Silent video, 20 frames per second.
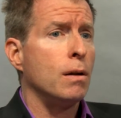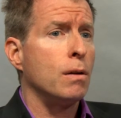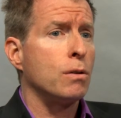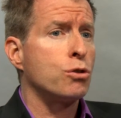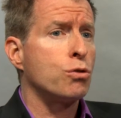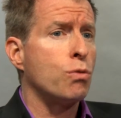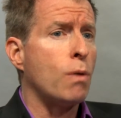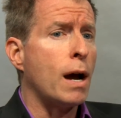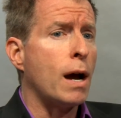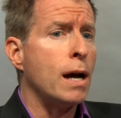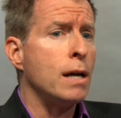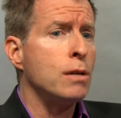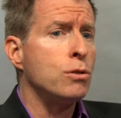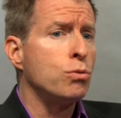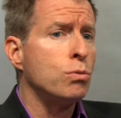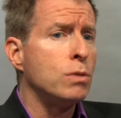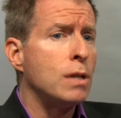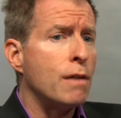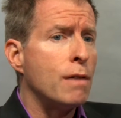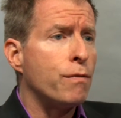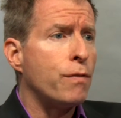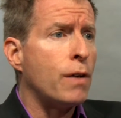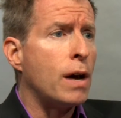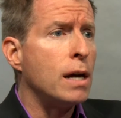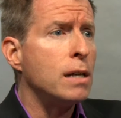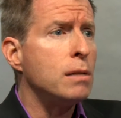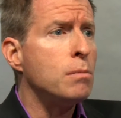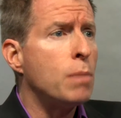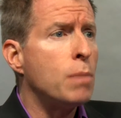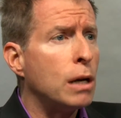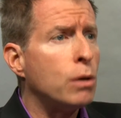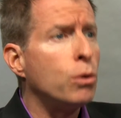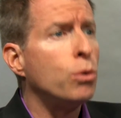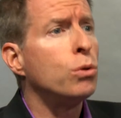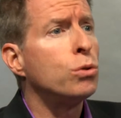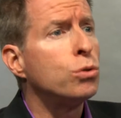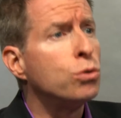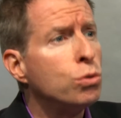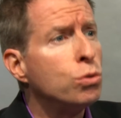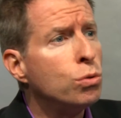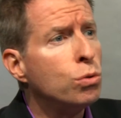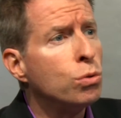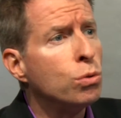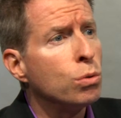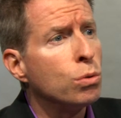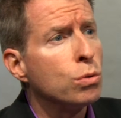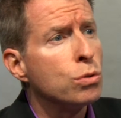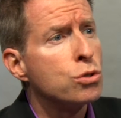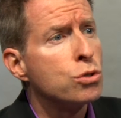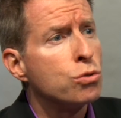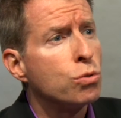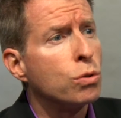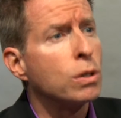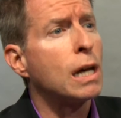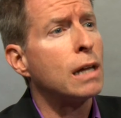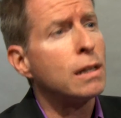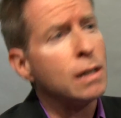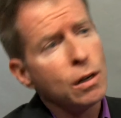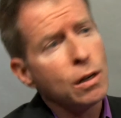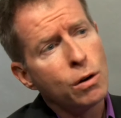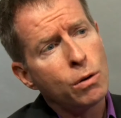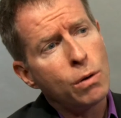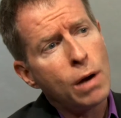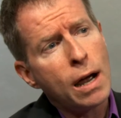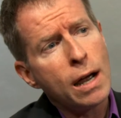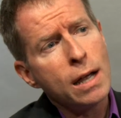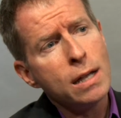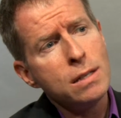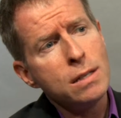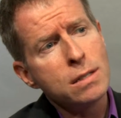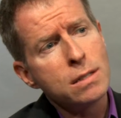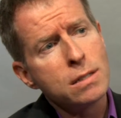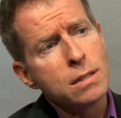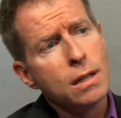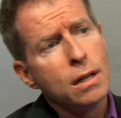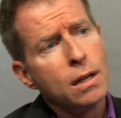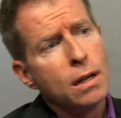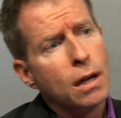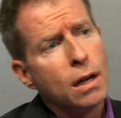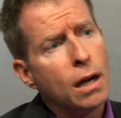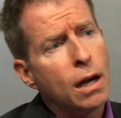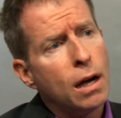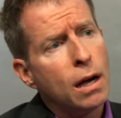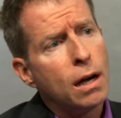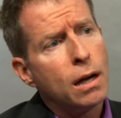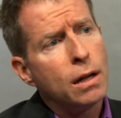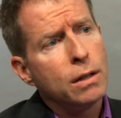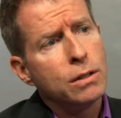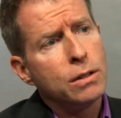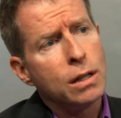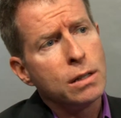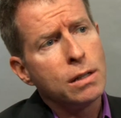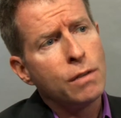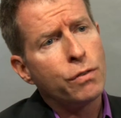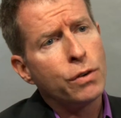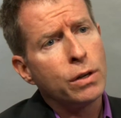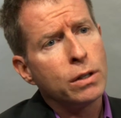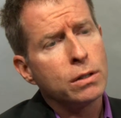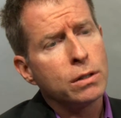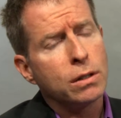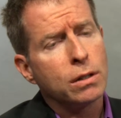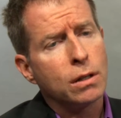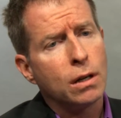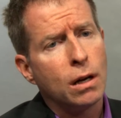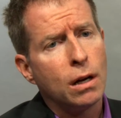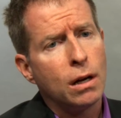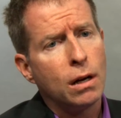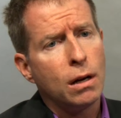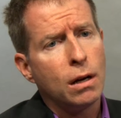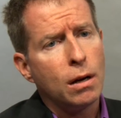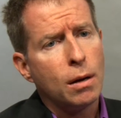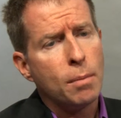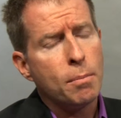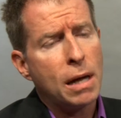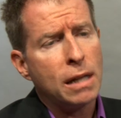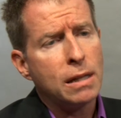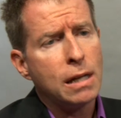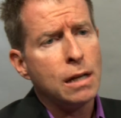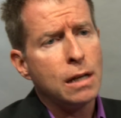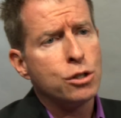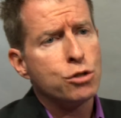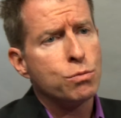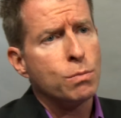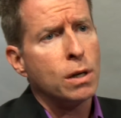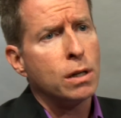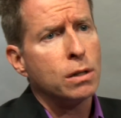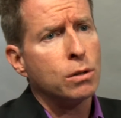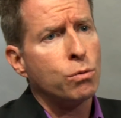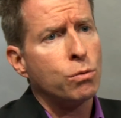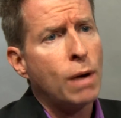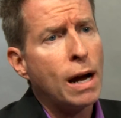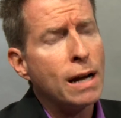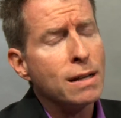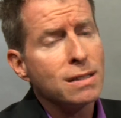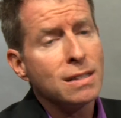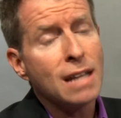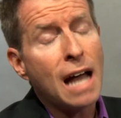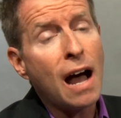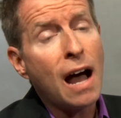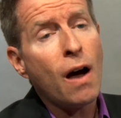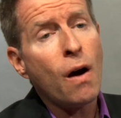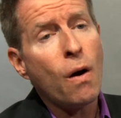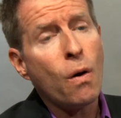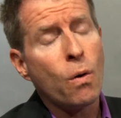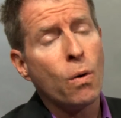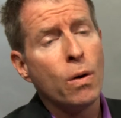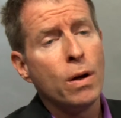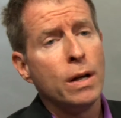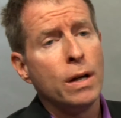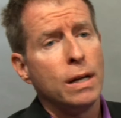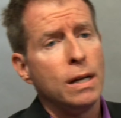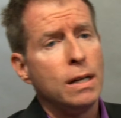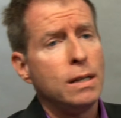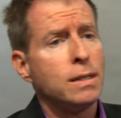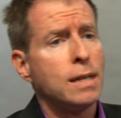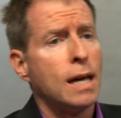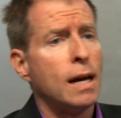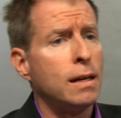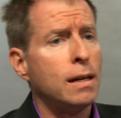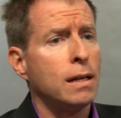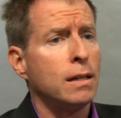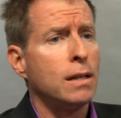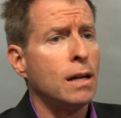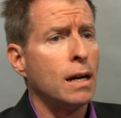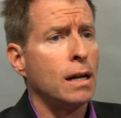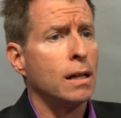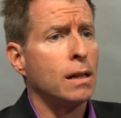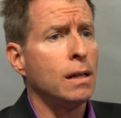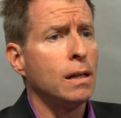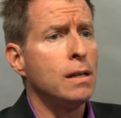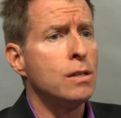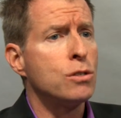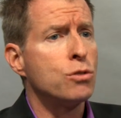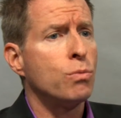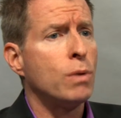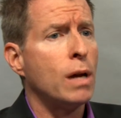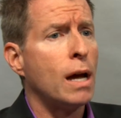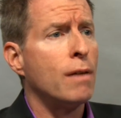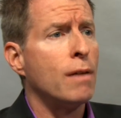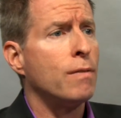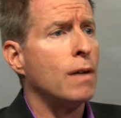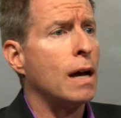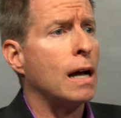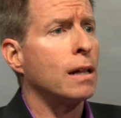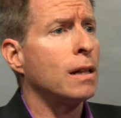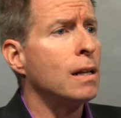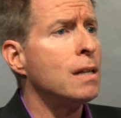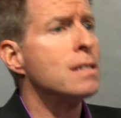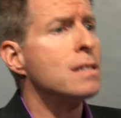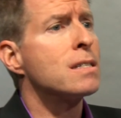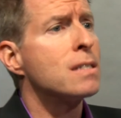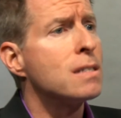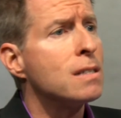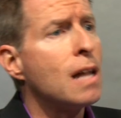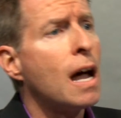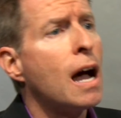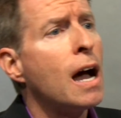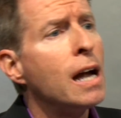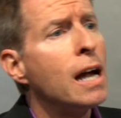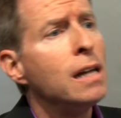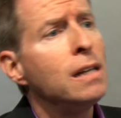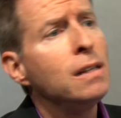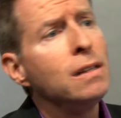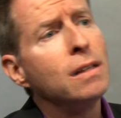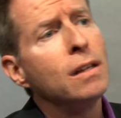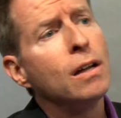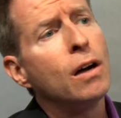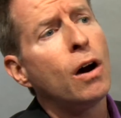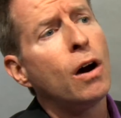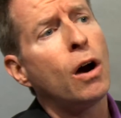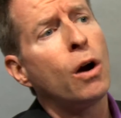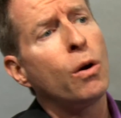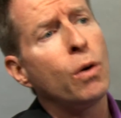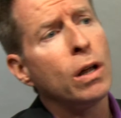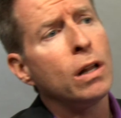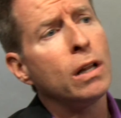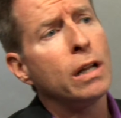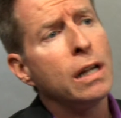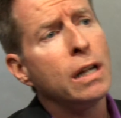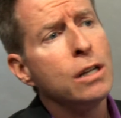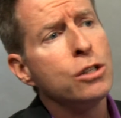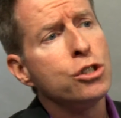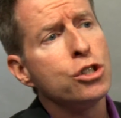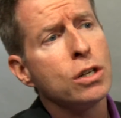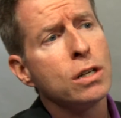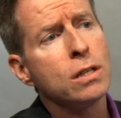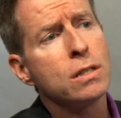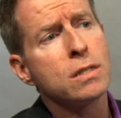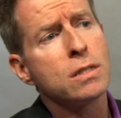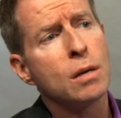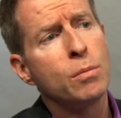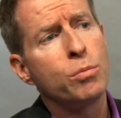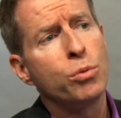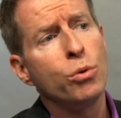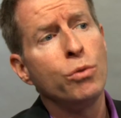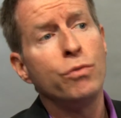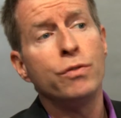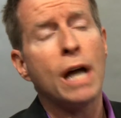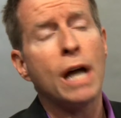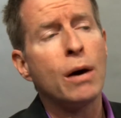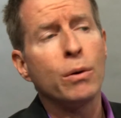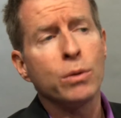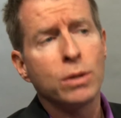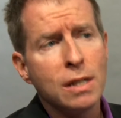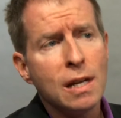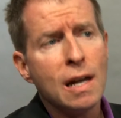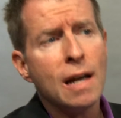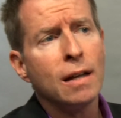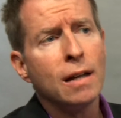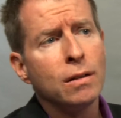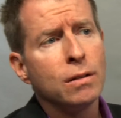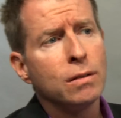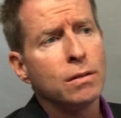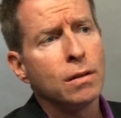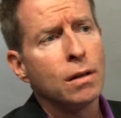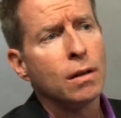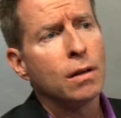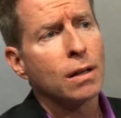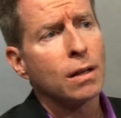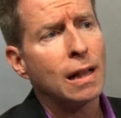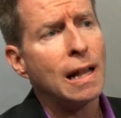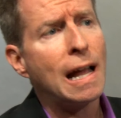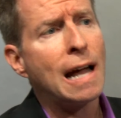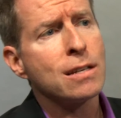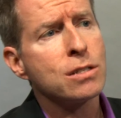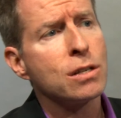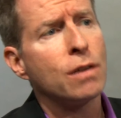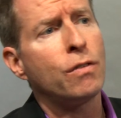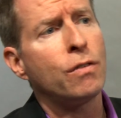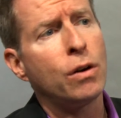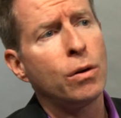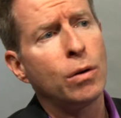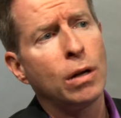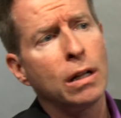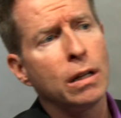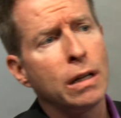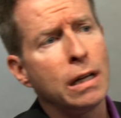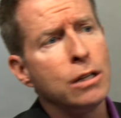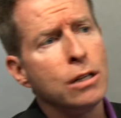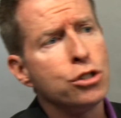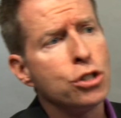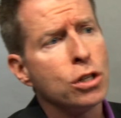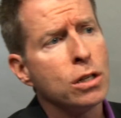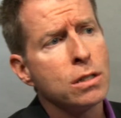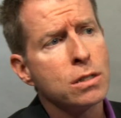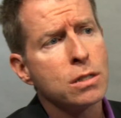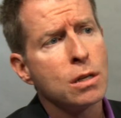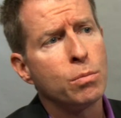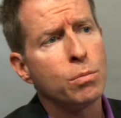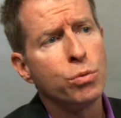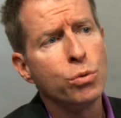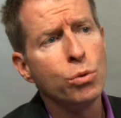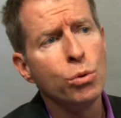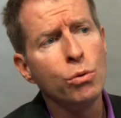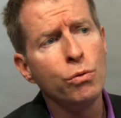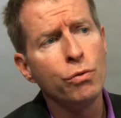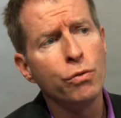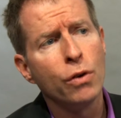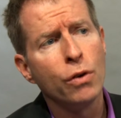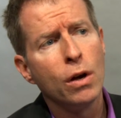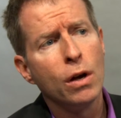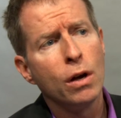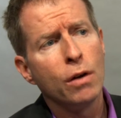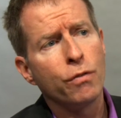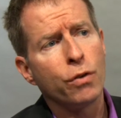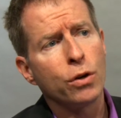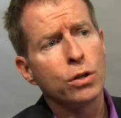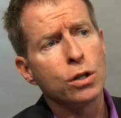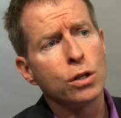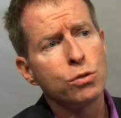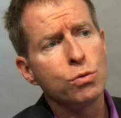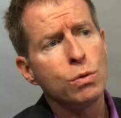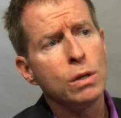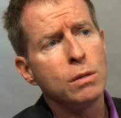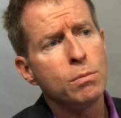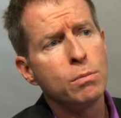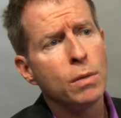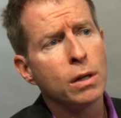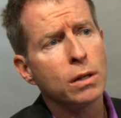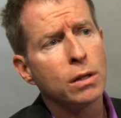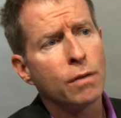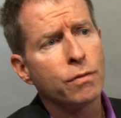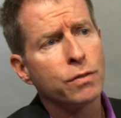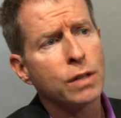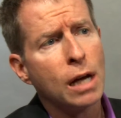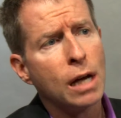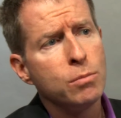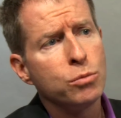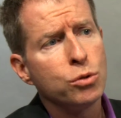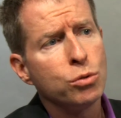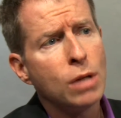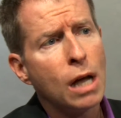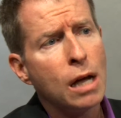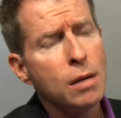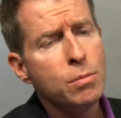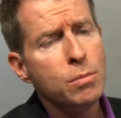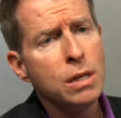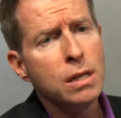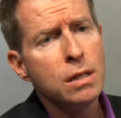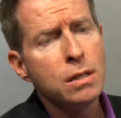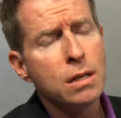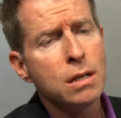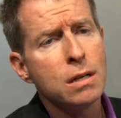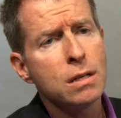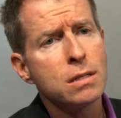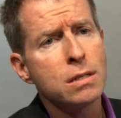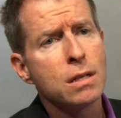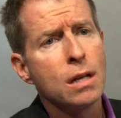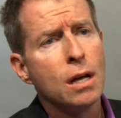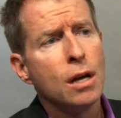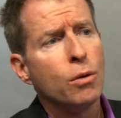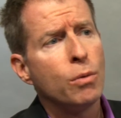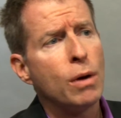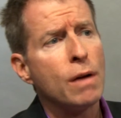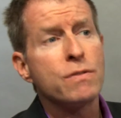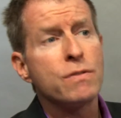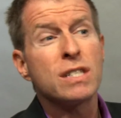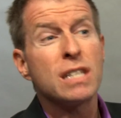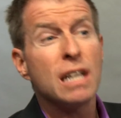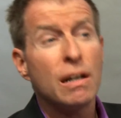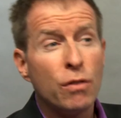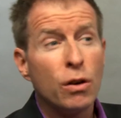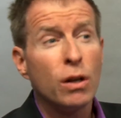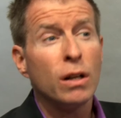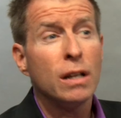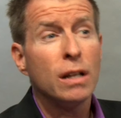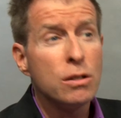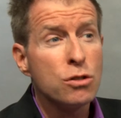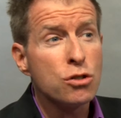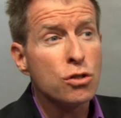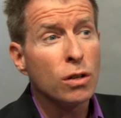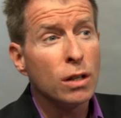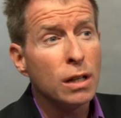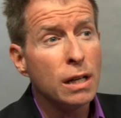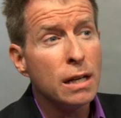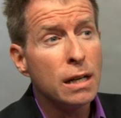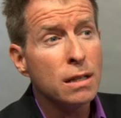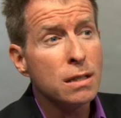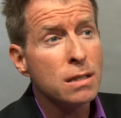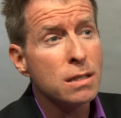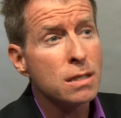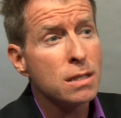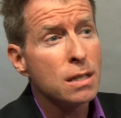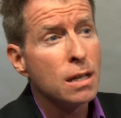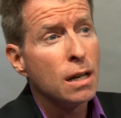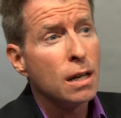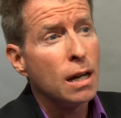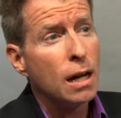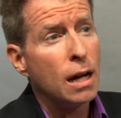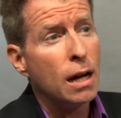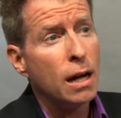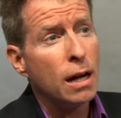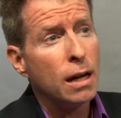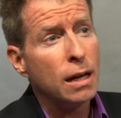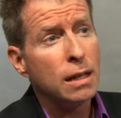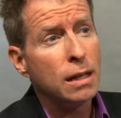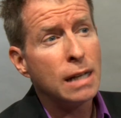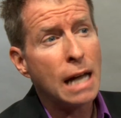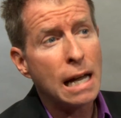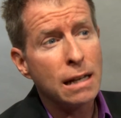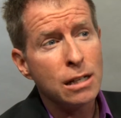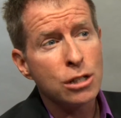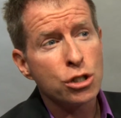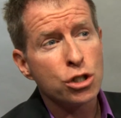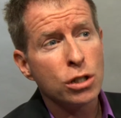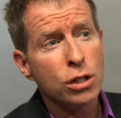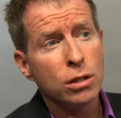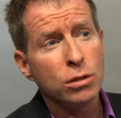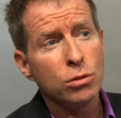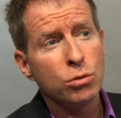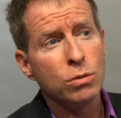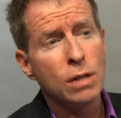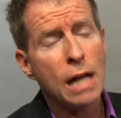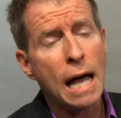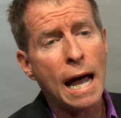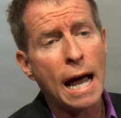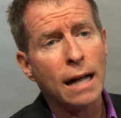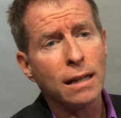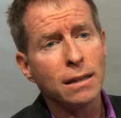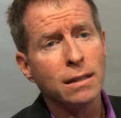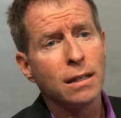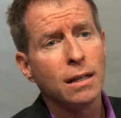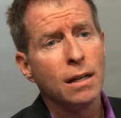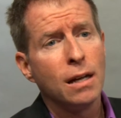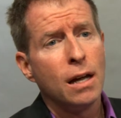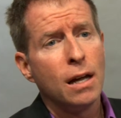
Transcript: try to define better tools to categorize the different management. Right now, in Canada at least, we have at least 9 oral agents approved, now 10 class of oral agents approved for the treatment of type 2 diabetes. We have several insulins in addition to that.